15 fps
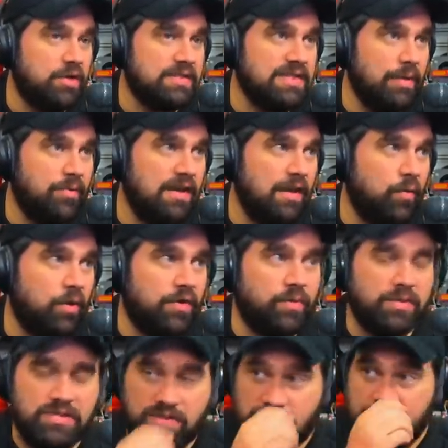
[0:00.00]
then when you go to Celebrity Net
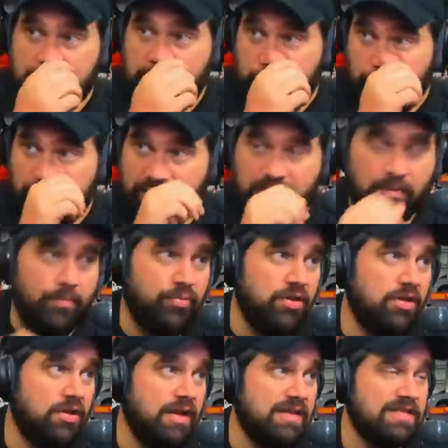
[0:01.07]
Worth, which does, you know, like a,
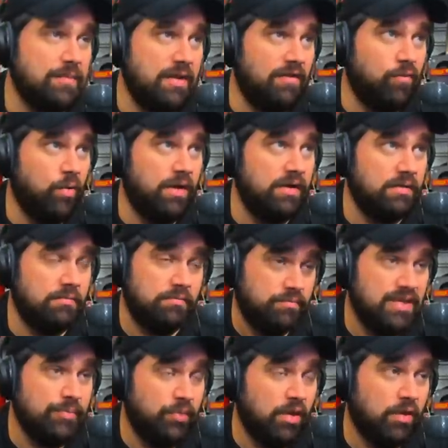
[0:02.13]
pretty good estimate of what
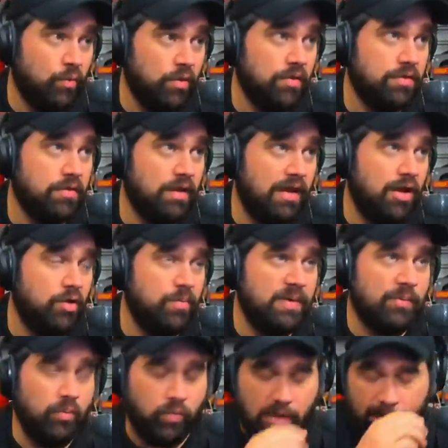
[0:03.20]
people are worth. I know
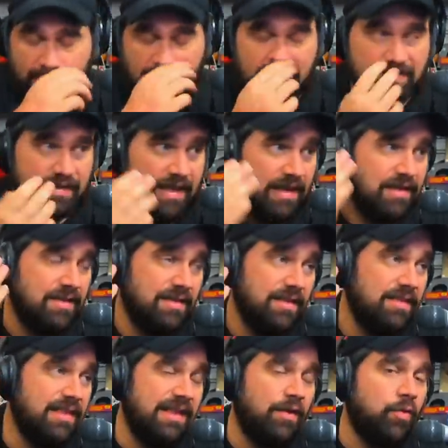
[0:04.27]
people run that. It's again,
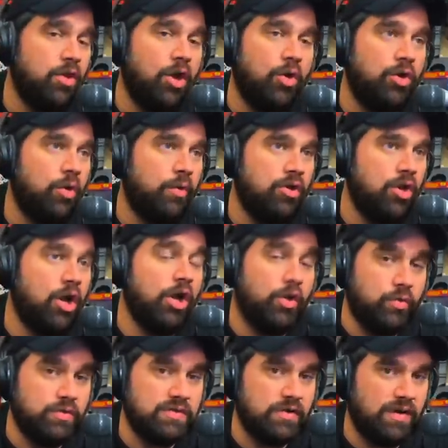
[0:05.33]
it, they don't know. No one
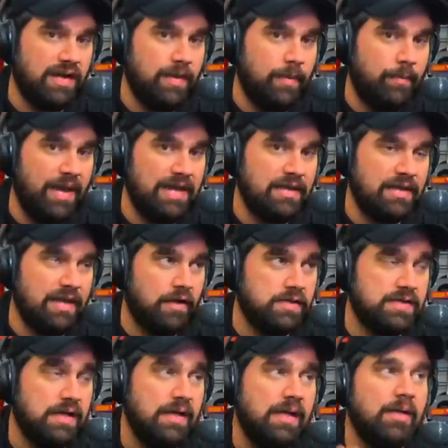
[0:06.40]
knows. They're not in the bank
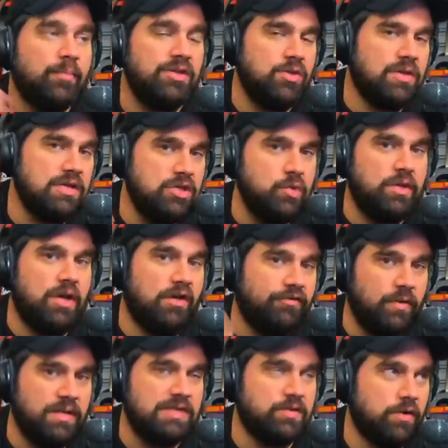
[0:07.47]
accounts, but you can do
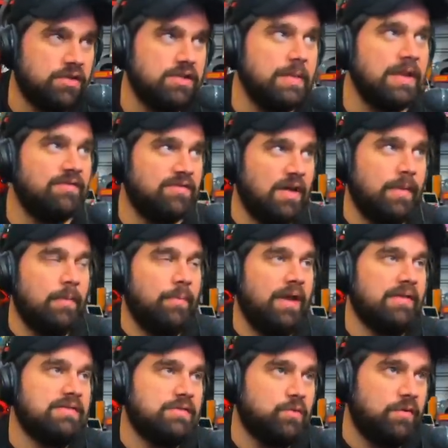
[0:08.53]
enough research, and they've done the
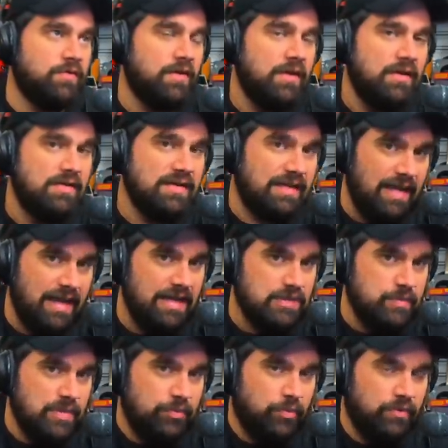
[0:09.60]
best sort of to
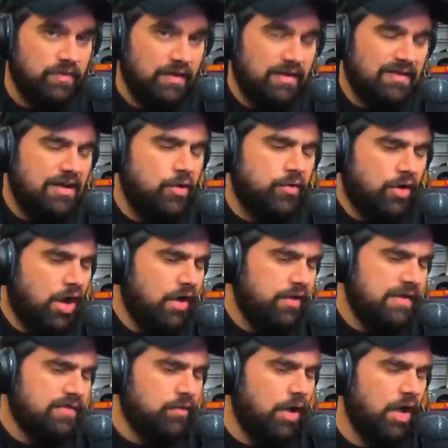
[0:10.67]
gauge people's things. I know they're
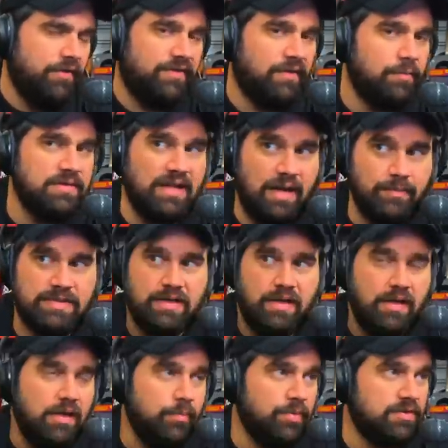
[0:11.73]
off, it's off sometimes,
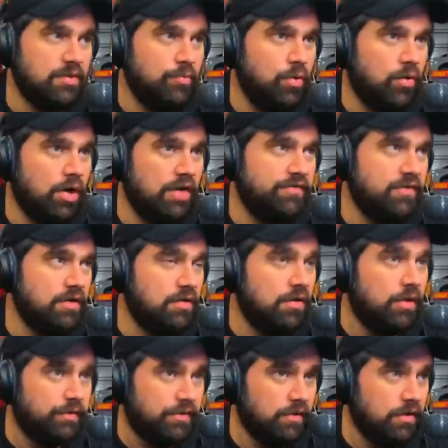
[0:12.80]
but they're more often
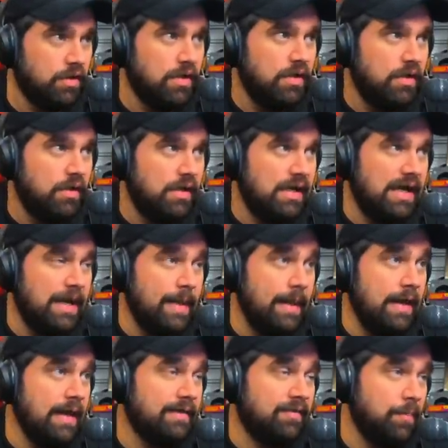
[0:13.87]
closer. Uh,
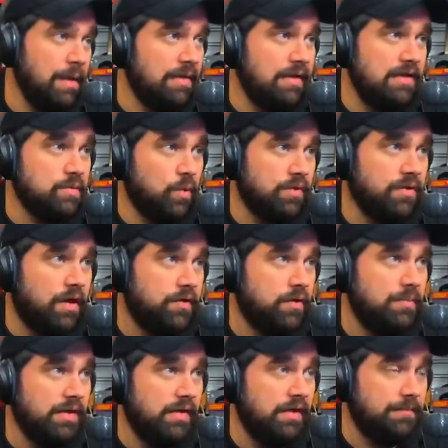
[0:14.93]
and they estimate that he's worth
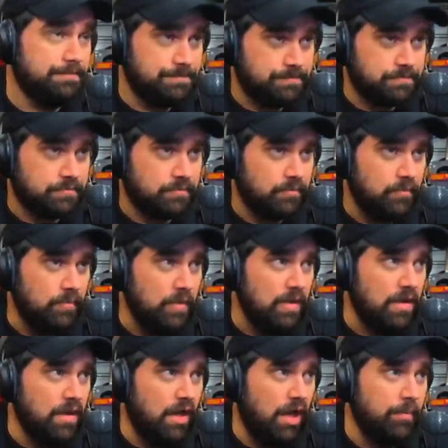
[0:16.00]
100 million
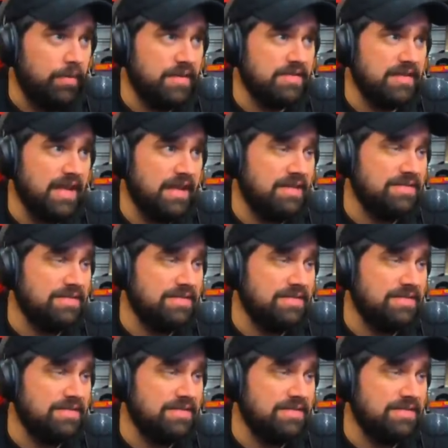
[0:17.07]
because um,